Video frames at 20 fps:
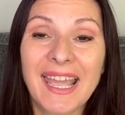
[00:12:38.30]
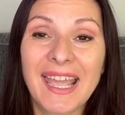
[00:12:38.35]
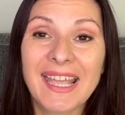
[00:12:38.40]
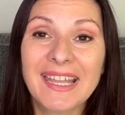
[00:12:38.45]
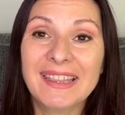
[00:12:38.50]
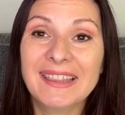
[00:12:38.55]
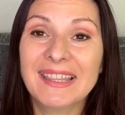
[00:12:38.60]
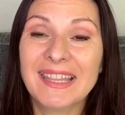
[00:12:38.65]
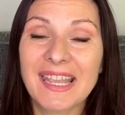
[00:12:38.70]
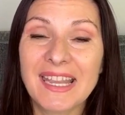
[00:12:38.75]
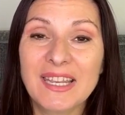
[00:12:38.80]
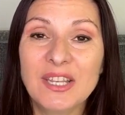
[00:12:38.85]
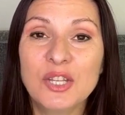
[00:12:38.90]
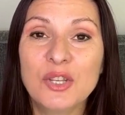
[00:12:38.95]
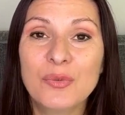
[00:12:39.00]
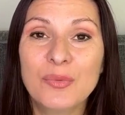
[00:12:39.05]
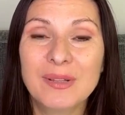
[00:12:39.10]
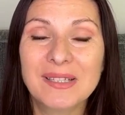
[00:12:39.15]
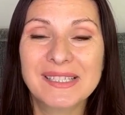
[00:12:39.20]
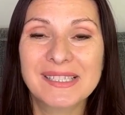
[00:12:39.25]
And then
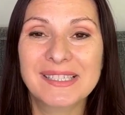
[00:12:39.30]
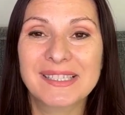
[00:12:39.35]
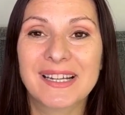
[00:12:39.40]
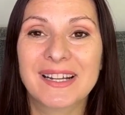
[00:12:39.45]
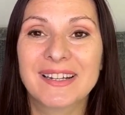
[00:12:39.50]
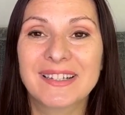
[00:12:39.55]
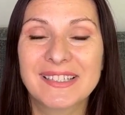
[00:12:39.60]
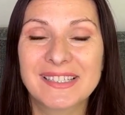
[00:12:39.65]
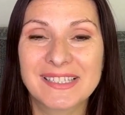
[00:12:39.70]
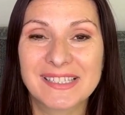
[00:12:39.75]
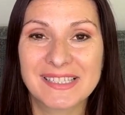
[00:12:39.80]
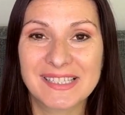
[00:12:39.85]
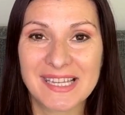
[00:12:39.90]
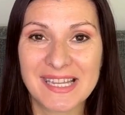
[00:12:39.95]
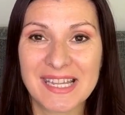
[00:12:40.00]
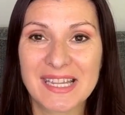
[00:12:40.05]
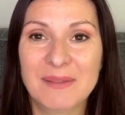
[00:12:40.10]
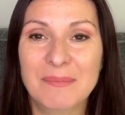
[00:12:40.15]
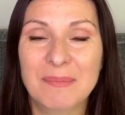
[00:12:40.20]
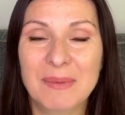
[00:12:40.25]
you will start
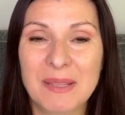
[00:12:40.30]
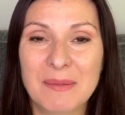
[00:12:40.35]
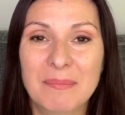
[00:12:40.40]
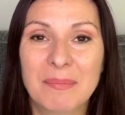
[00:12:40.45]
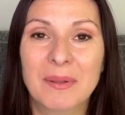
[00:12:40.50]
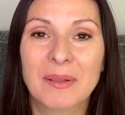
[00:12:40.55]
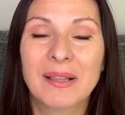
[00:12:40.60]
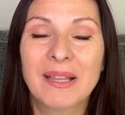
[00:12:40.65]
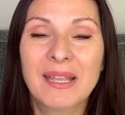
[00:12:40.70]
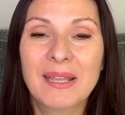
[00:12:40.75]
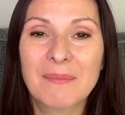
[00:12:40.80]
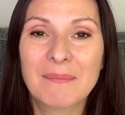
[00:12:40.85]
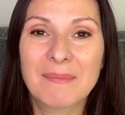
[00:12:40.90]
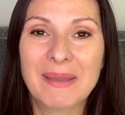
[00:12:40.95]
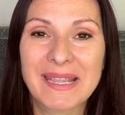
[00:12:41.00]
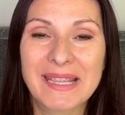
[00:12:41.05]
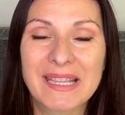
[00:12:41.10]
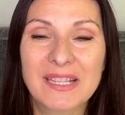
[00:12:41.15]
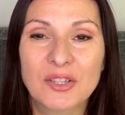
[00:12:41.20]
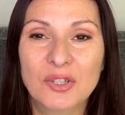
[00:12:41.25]
seeing people
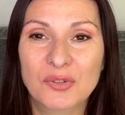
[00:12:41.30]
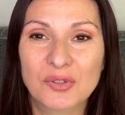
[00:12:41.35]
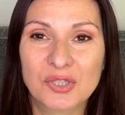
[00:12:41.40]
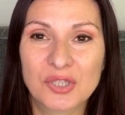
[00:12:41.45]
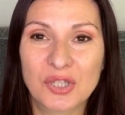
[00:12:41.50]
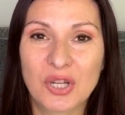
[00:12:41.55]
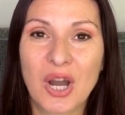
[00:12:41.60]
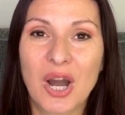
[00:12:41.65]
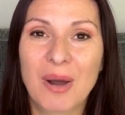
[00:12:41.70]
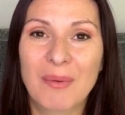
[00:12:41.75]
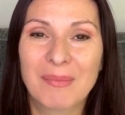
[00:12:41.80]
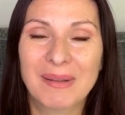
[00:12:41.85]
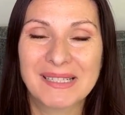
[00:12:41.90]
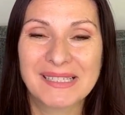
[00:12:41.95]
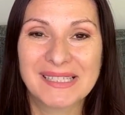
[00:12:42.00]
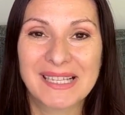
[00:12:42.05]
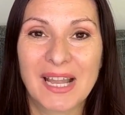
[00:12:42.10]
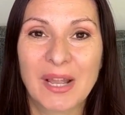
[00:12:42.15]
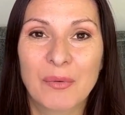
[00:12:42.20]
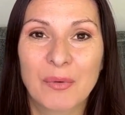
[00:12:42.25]
making those
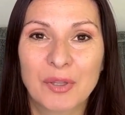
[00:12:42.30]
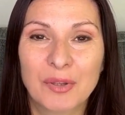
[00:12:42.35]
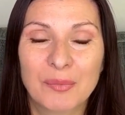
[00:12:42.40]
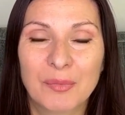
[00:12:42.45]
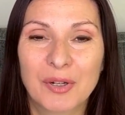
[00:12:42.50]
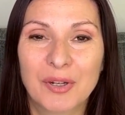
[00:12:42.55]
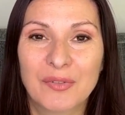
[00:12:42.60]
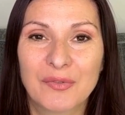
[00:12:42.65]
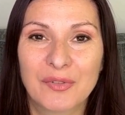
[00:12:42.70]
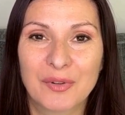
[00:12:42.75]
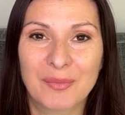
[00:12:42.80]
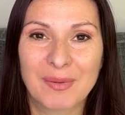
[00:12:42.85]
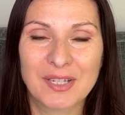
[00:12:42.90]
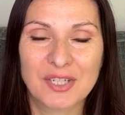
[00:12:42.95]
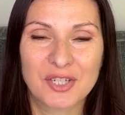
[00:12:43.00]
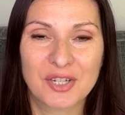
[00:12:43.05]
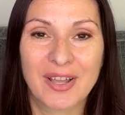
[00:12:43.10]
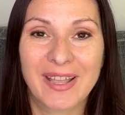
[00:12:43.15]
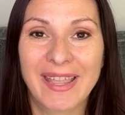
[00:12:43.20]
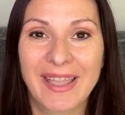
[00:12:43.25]
comments. I want more
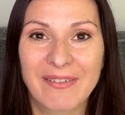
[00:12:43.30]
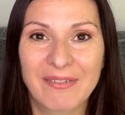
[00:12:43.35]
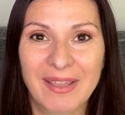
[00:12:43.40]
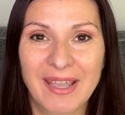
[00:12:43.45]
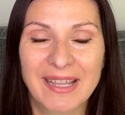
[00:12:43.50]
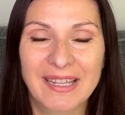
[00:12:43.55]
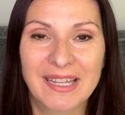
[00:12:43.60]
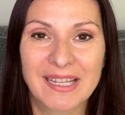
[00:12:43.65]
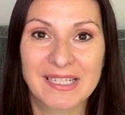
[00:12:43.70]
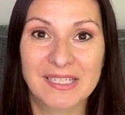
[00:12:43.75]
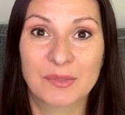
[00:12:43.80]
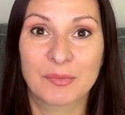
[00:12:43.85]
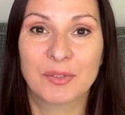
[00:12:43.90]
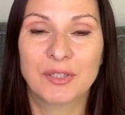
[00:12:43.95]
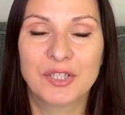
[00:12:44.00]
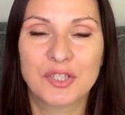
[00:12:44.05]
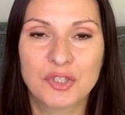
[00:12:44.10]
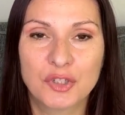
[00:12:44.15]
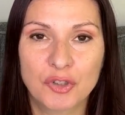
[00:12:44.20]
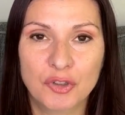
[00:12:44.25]
information. I have headaches.
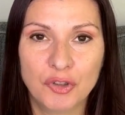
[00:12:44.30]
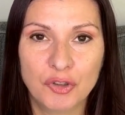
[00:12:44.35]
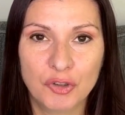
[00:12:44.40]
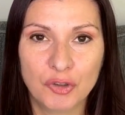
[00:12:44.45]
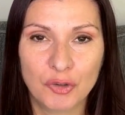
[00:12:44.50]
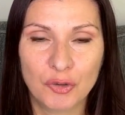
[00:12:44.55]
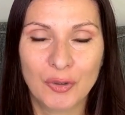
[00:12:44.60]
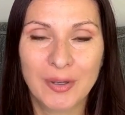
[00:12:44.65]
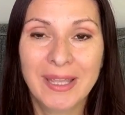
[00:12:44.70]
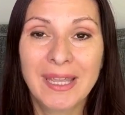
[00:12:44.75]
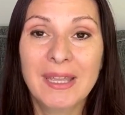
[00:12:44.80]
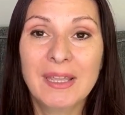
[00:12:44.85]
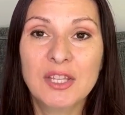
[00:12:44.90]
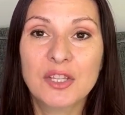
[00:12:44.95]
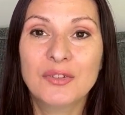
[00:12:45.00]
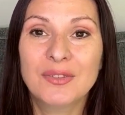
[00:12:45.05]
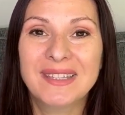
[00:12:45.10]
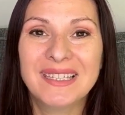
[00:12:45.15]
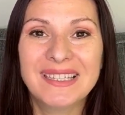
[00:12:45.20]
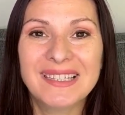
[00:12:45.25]
What did you do?
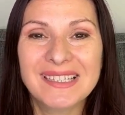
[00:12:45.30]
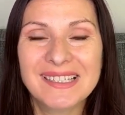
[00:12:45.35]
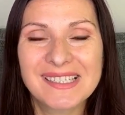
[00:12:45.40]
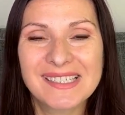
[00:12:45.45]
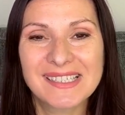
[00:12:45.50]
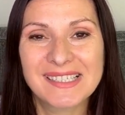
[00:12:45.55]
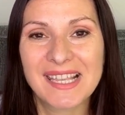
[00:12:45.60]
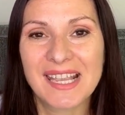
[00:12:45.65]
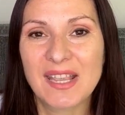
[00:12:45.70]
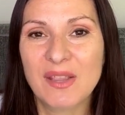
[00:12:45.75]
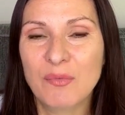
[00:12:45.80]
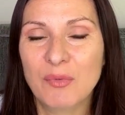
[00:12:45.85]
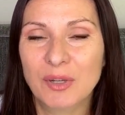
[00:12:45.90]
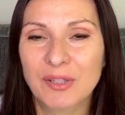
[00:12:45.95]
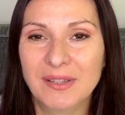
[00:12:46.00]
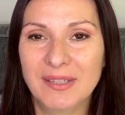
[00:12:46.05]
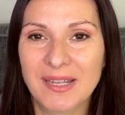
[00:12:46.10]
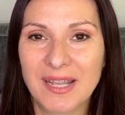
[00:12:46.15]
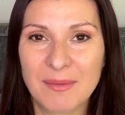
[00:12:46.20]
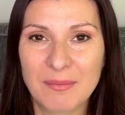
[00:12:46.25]
You didn't say
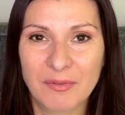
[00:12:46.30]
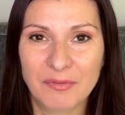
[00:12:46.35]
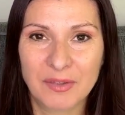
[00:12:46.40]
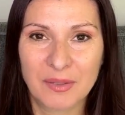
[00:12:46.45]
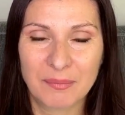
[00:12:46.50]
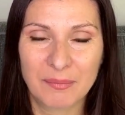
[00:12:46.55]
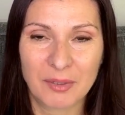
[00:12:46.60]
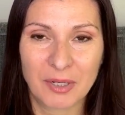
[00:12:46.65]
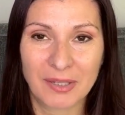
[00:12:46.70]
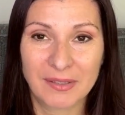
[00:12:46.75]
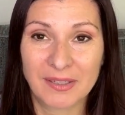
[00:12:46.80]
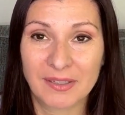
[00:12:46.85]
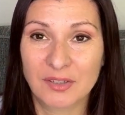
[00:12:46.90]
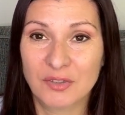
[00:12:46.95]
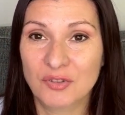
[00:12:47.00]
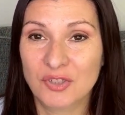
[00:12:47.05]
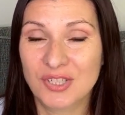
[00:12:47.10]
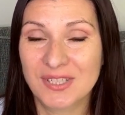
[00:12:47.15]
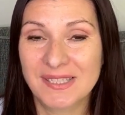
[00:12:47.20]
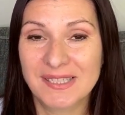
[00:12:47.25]
what the name of the
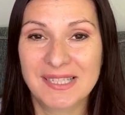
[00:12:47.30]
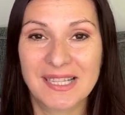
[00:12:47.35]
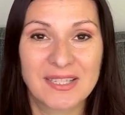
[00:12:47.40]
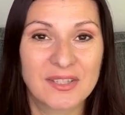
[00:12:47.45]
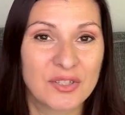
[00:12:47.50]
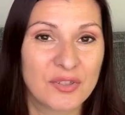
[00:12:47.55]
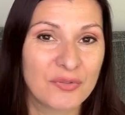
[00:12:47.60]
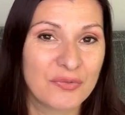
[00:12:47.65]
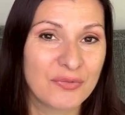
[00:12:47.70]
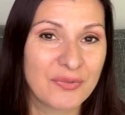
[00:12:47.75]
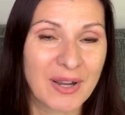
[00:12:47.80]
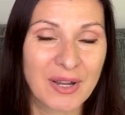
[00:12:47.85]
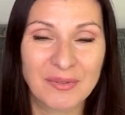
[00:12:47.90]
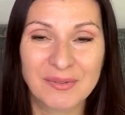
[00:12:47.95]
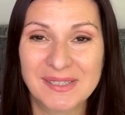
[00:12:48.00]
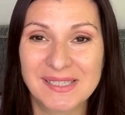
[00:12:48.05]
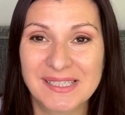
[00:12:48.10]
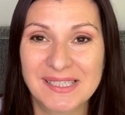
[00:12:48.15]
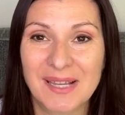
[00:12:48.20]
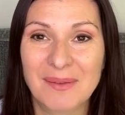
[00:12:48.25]
product. You just said you
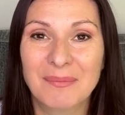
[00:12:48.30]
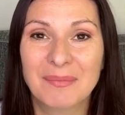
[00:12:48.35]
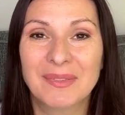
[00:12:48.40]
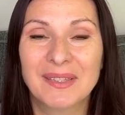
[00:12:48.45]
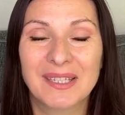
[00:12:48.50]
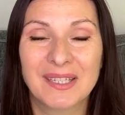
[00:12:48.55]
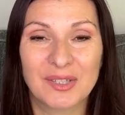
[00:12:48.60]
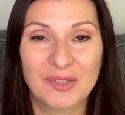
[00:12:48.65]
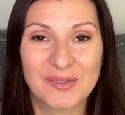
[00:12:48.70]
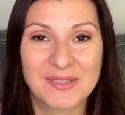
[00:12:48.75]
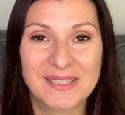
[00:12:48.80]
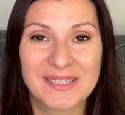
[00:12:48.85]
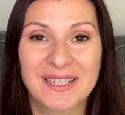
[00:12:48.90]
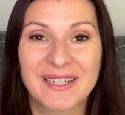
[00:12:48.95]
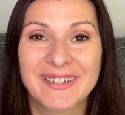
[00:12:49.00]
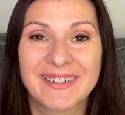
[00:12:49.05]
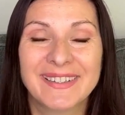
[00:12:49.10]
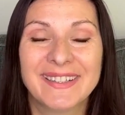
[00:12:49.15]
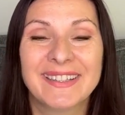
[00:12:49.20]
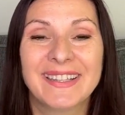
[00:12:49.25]
found something, you
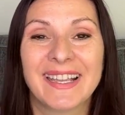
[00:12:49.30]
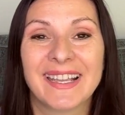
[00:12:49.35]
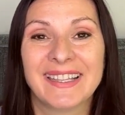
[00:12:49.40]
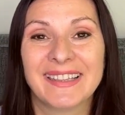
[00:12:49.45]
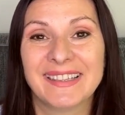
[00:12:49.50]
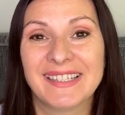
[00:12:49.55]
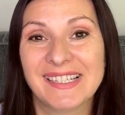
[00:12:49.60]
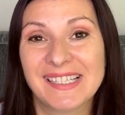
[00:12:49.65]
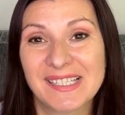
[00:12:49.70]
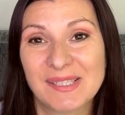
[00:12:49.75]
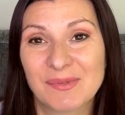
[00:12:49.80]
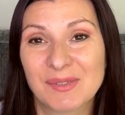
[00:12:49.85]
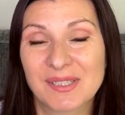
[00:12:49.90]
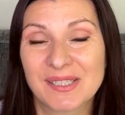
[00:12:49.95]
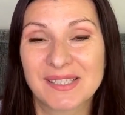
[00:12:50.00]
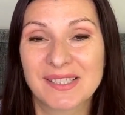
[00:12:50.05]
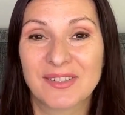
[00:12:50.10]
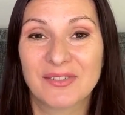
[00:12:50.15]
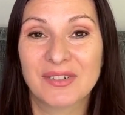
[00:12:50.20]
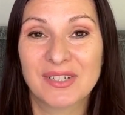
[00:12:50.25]
started, and this
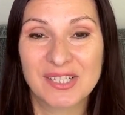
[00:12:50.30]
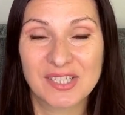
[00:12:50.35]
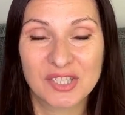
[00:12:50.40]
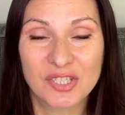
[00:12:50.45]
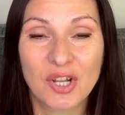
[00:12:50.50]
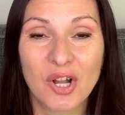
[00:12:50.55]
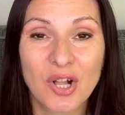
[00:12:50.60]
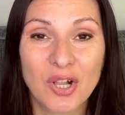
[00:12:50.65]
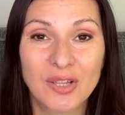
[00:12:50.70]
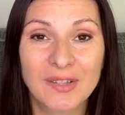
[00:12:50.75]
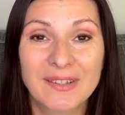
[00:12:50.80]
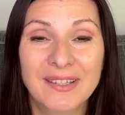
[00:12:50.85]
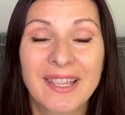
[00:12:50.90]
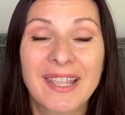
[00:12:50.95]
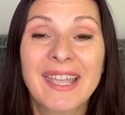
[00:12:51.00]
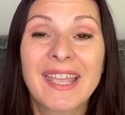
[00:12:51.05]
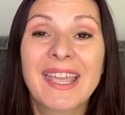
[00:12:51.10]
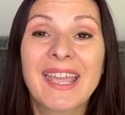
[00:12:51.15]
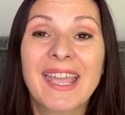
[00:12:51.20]
was the result.